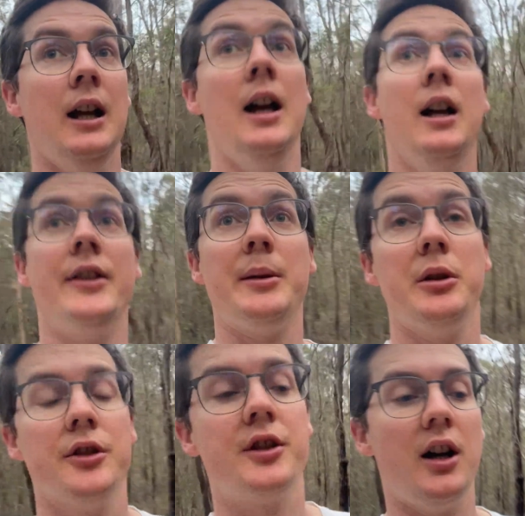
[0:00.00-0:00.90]
and some of
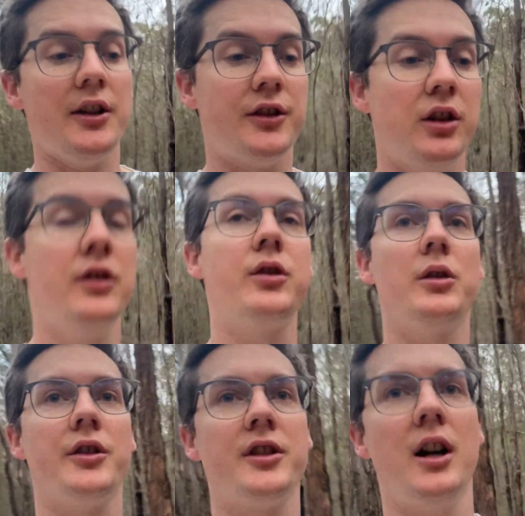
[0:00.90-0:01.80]
those guys from
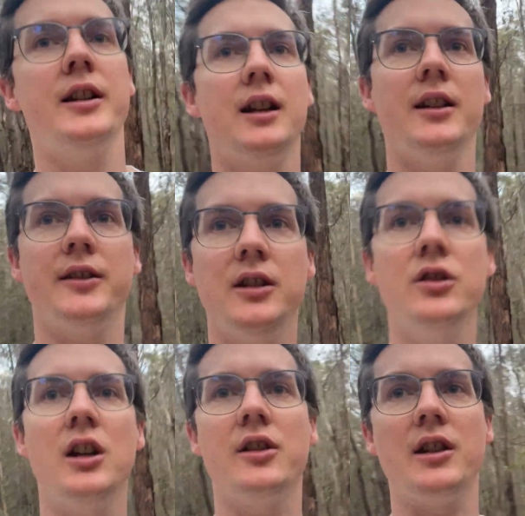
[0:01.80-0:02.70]
those Sky days didn't
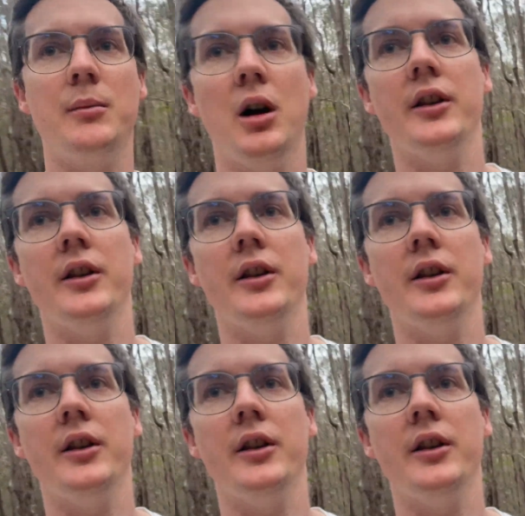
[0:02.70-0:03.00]
change their mind.